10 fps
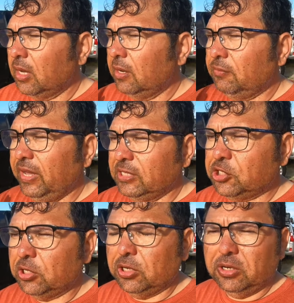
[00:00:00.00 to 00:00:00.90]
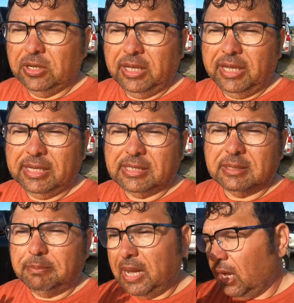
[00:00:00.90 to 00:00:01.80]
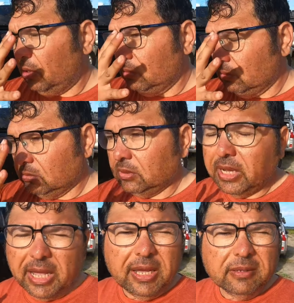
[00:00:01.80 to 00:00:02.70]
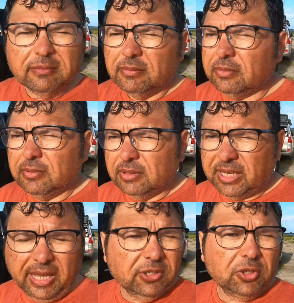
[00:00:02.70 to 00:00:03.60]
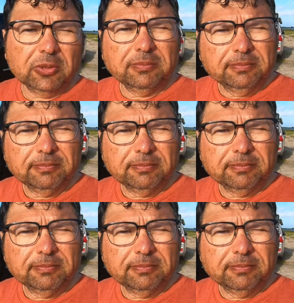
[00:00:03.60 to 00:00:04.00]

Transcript: Adventure is about danger.